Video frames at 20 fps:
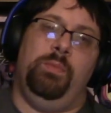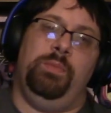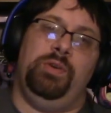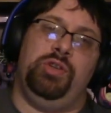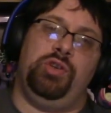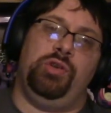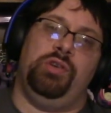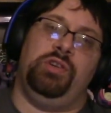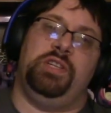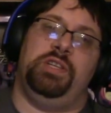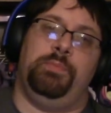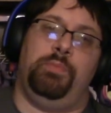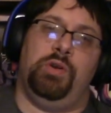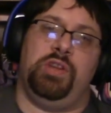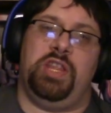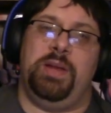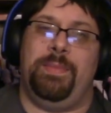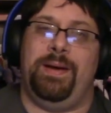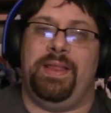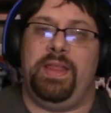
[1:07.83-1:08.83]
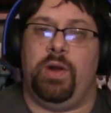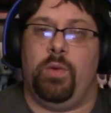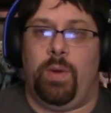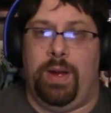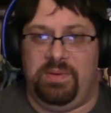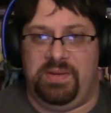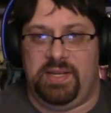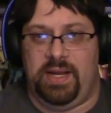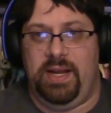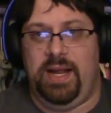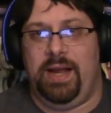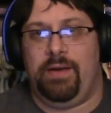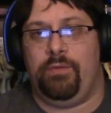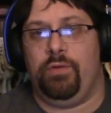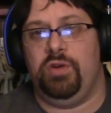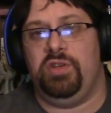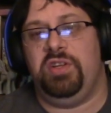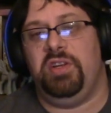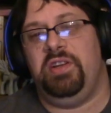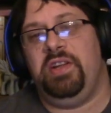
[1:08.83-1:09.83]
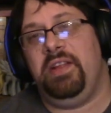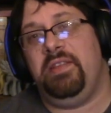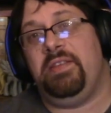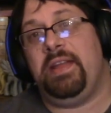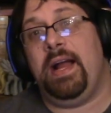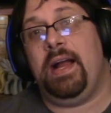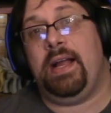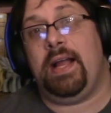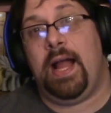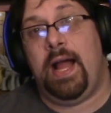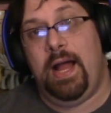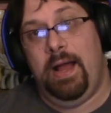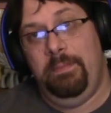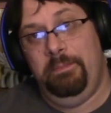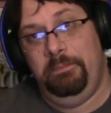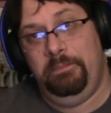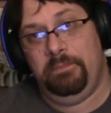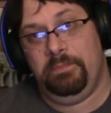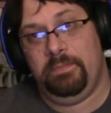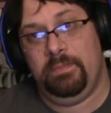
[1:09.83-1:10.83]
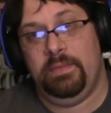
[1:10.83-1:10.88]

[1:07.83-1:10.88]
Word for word: Be sure to support them on their website at roosterteeth.com.